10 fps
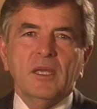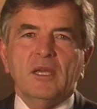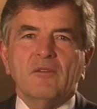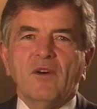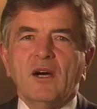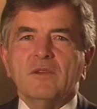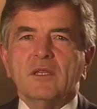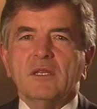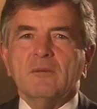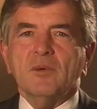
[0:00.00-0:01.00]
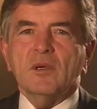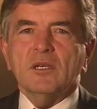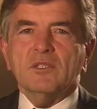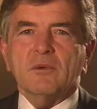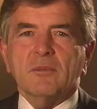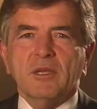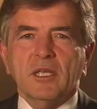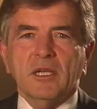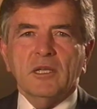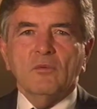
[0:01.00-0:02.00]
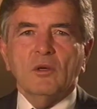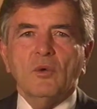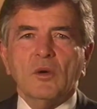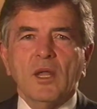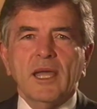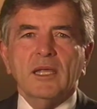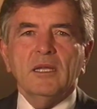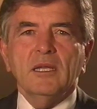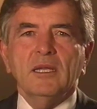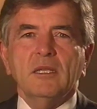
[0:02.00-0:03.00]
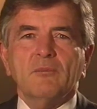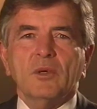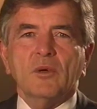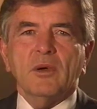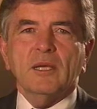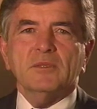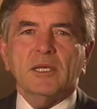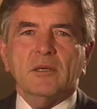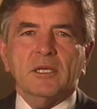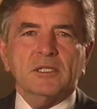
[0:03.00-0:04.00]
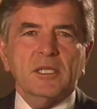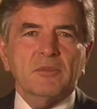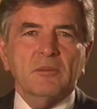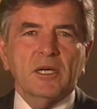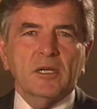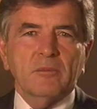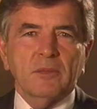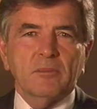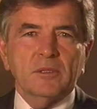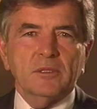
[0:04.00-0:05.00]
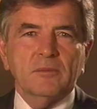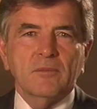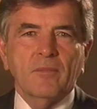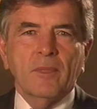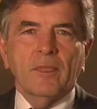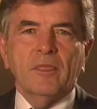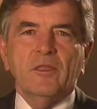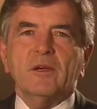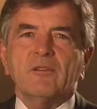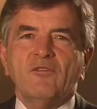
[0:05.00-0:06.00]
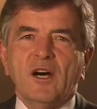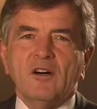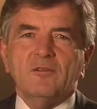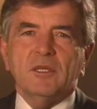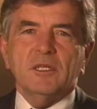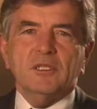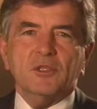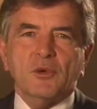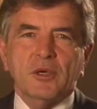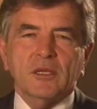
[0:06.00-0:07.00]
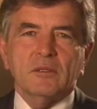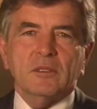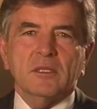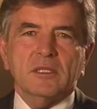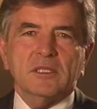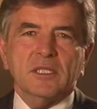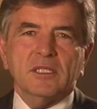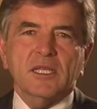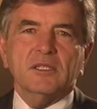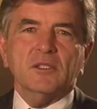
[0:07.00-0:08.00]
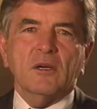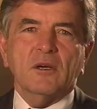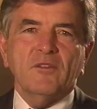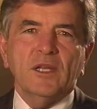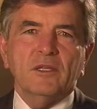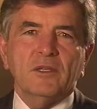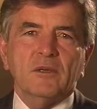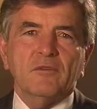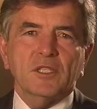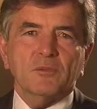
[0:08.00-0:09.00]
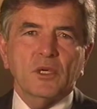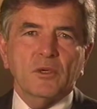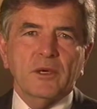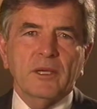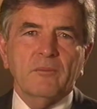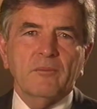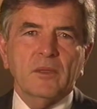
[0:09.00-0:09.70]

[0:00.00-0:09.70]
Involving the employees from the beginning will more likely lead to programs that are accepted by our members. Their involvement is critical to the success or failure of this program.